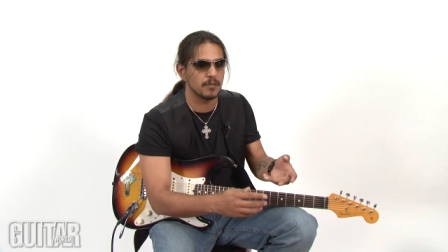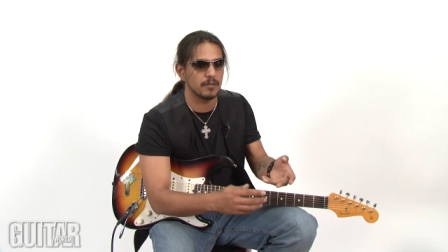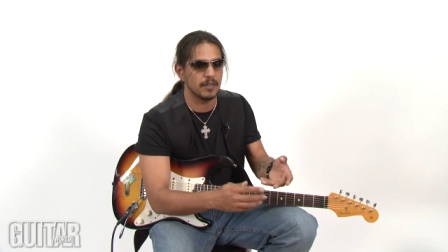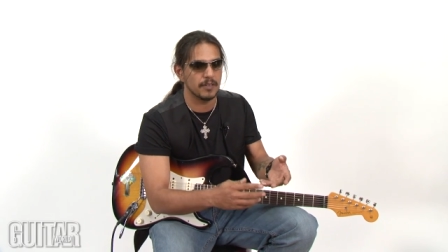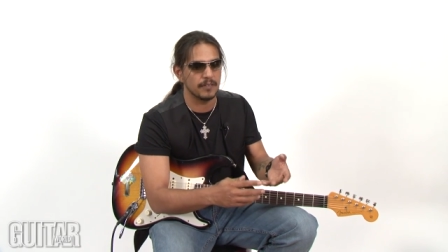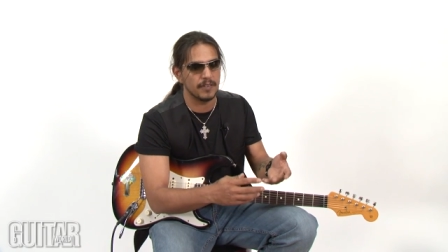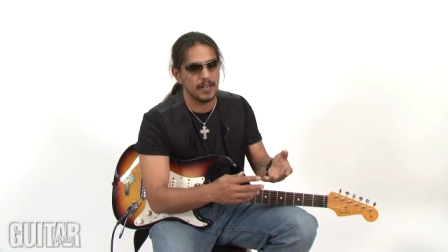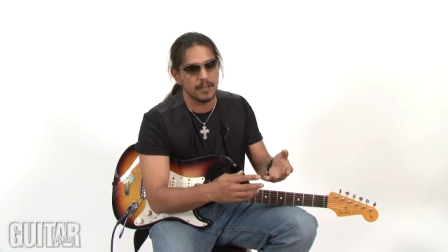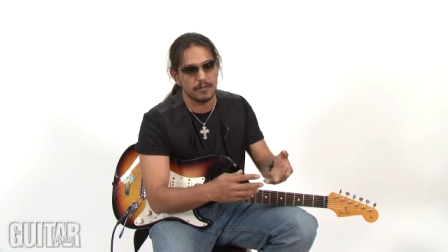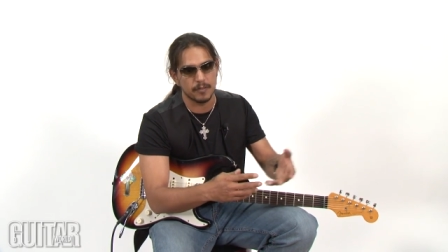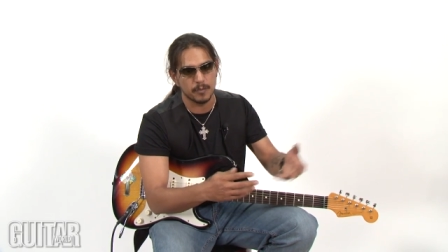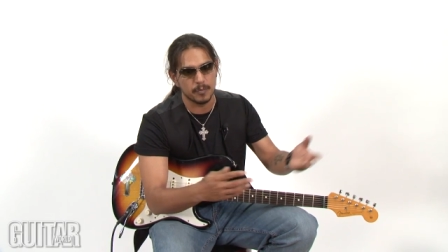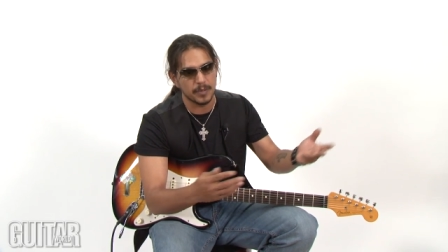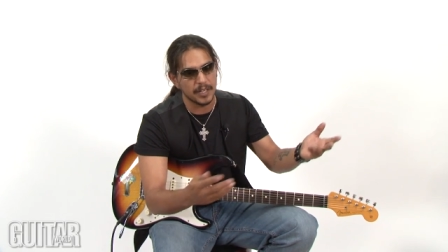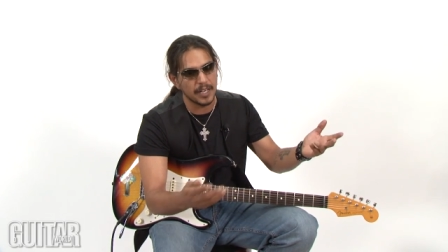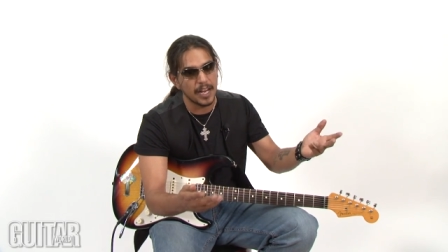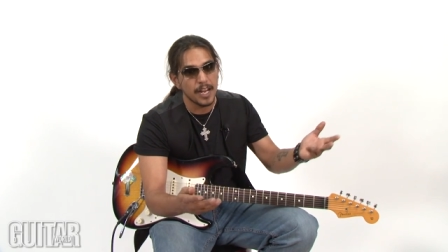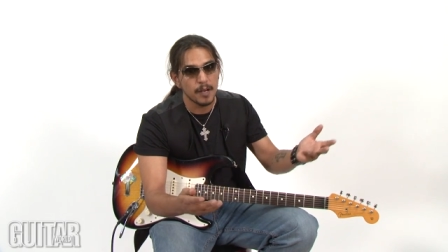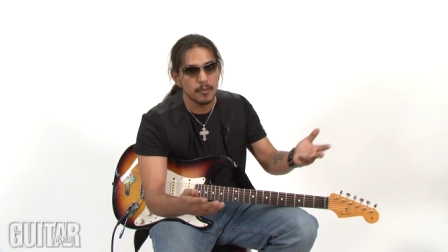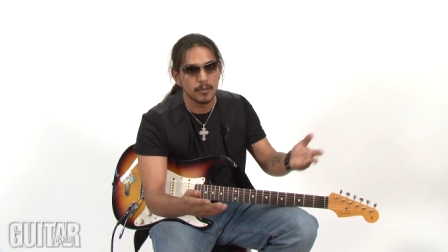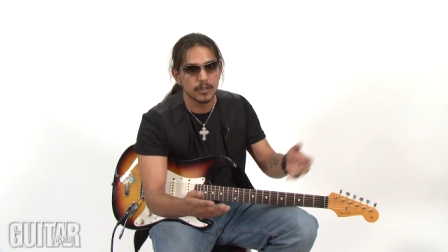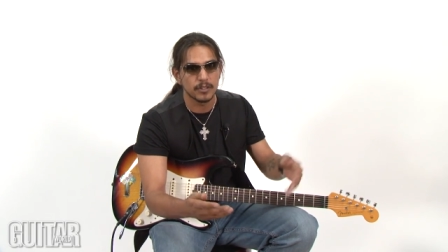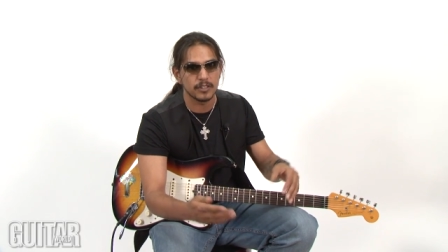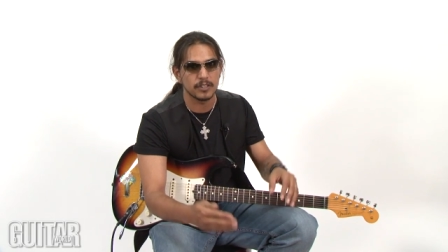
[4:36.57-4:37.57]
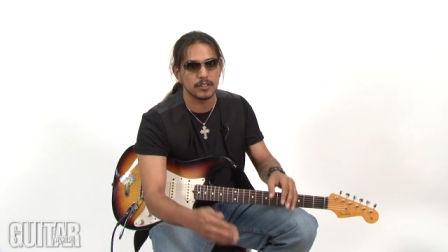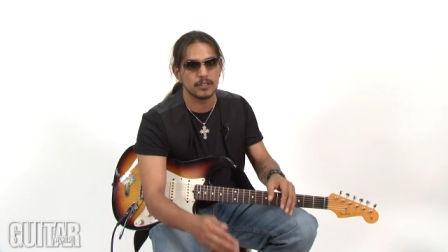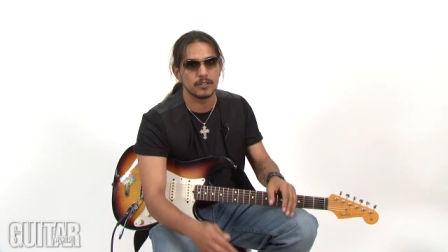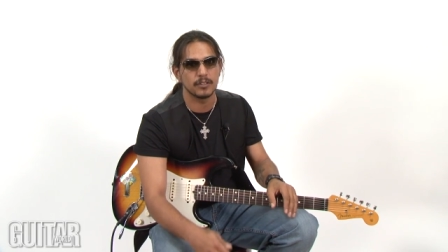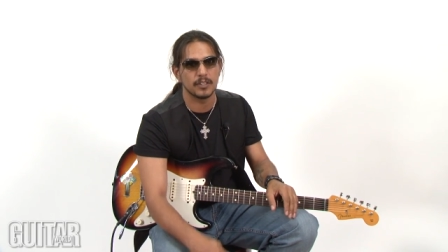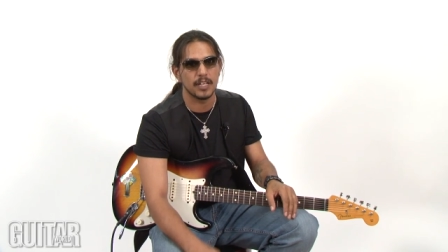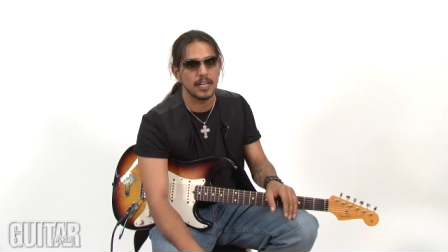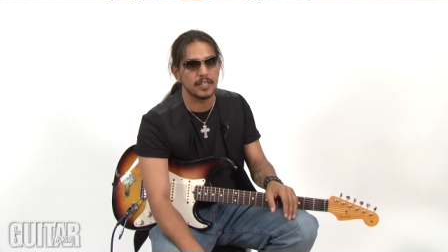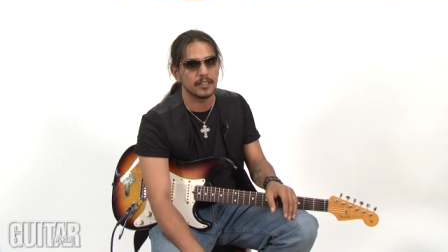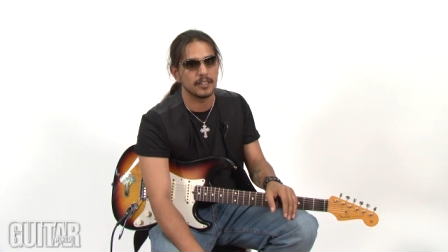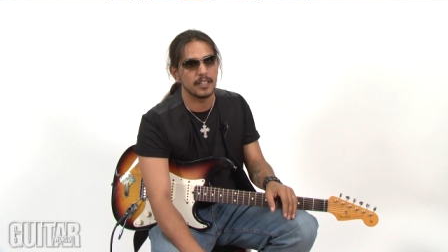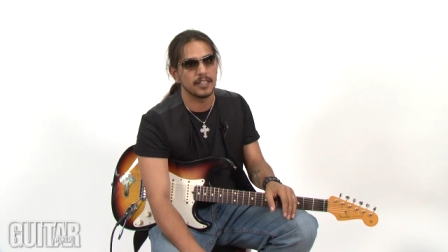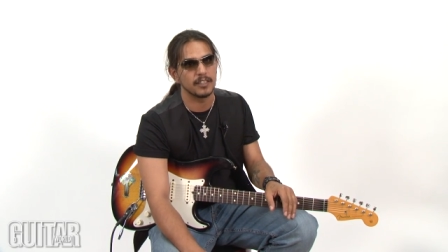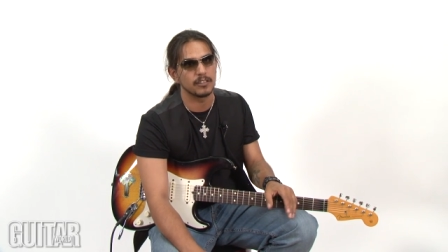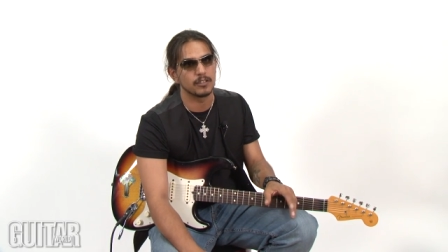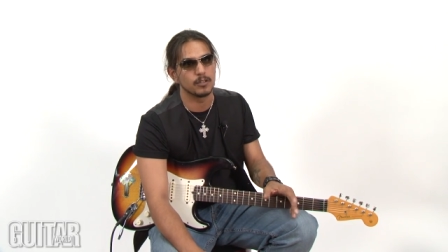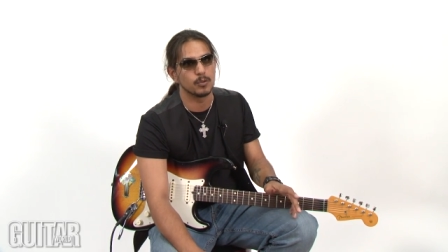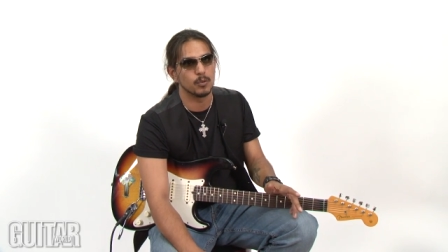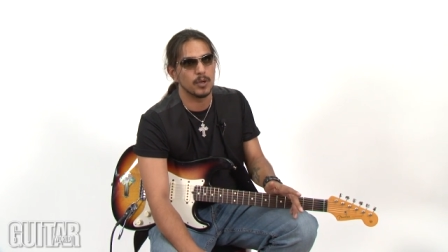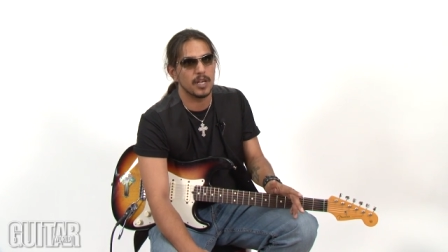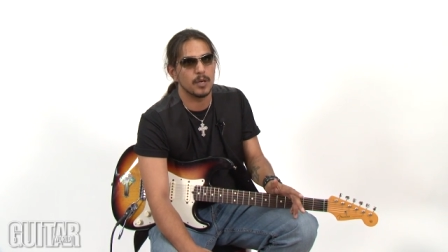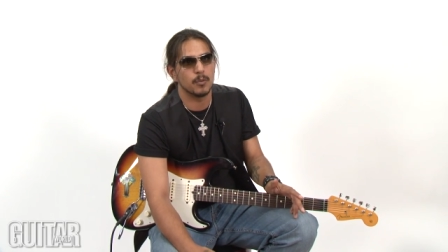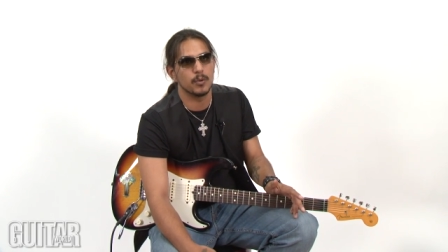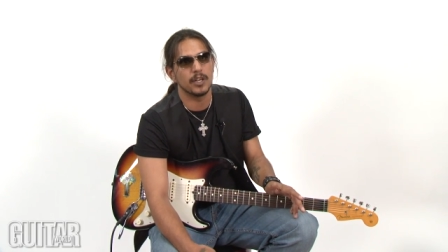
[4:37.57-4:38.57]
We've never been able to do that things.
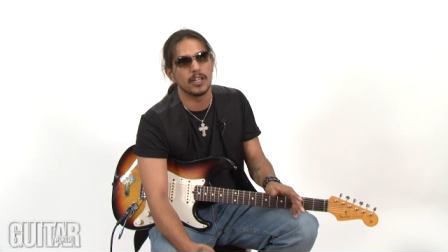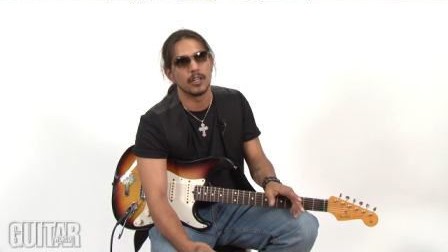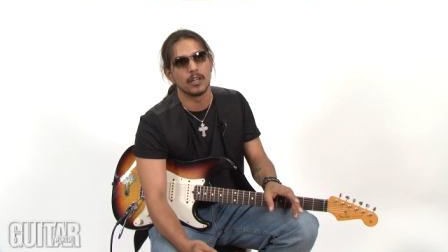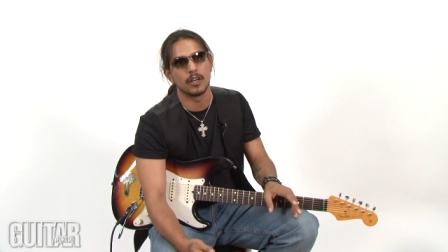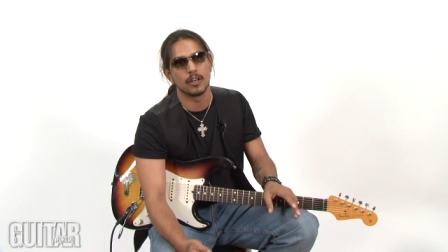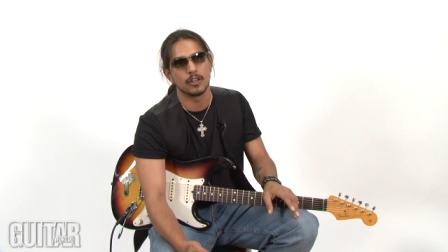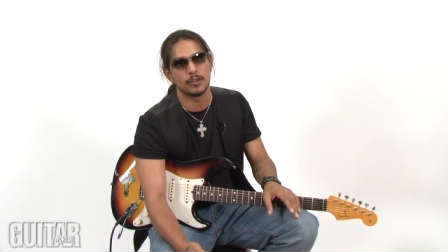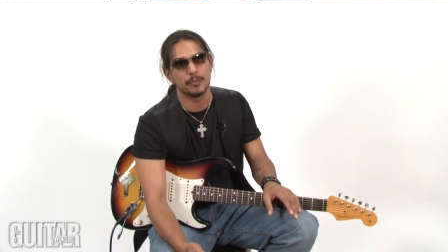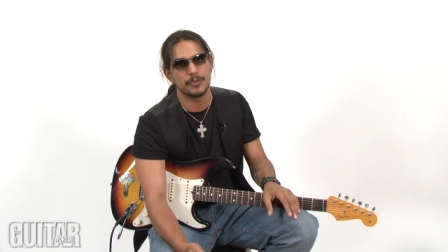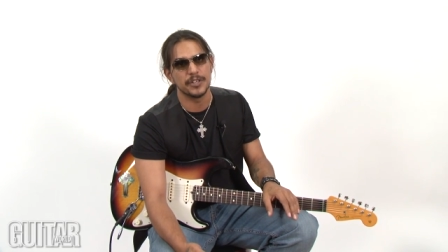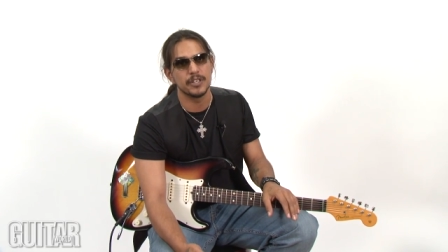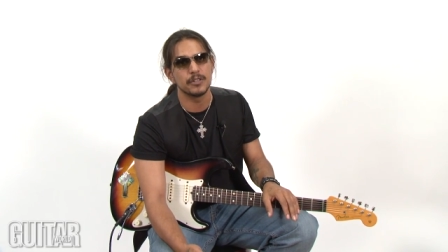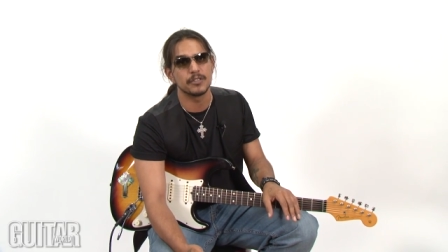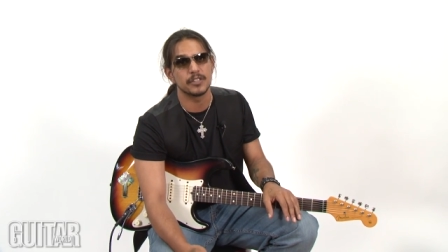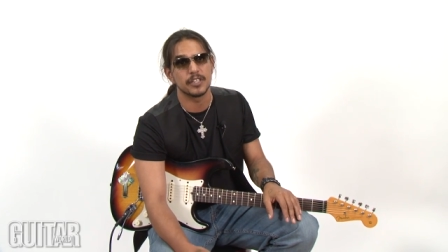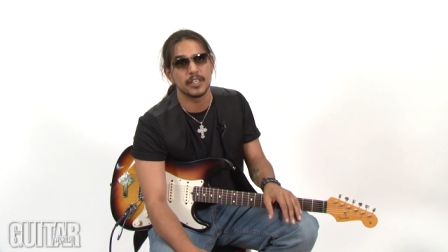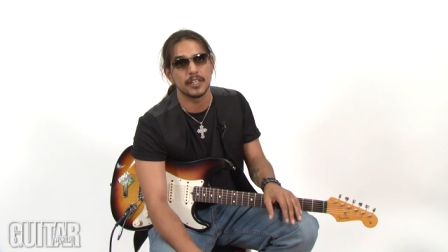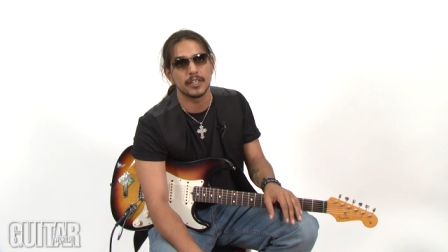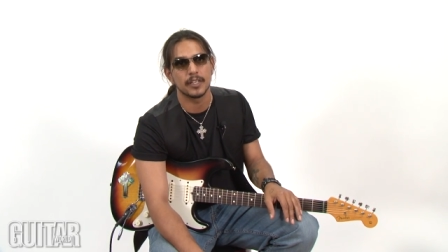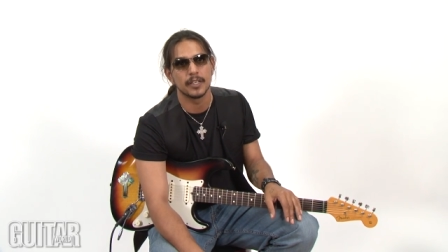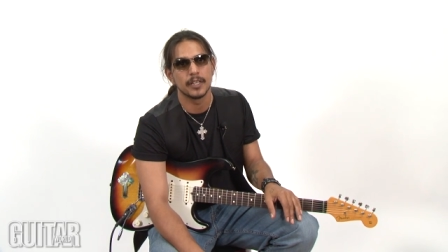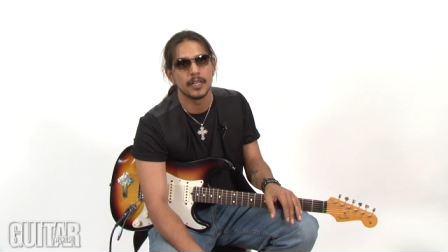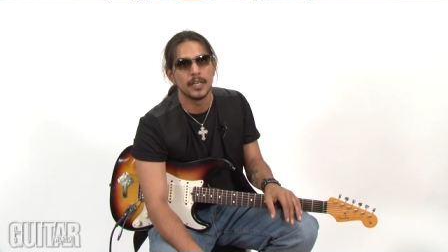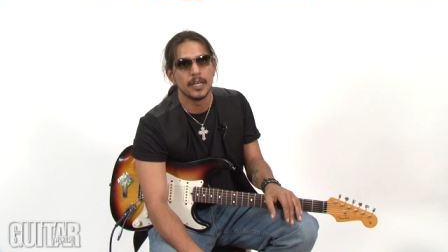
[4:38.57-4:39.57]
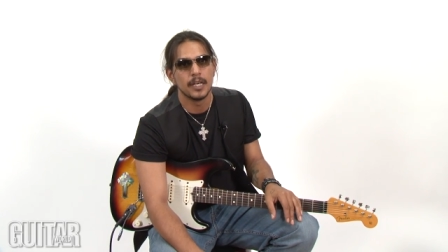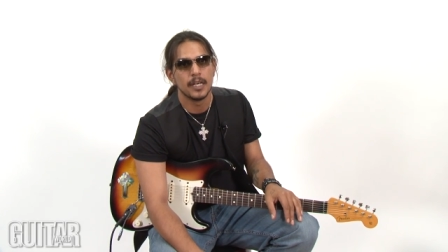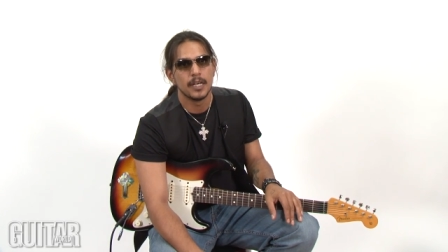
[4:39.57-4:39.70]
The way we learned music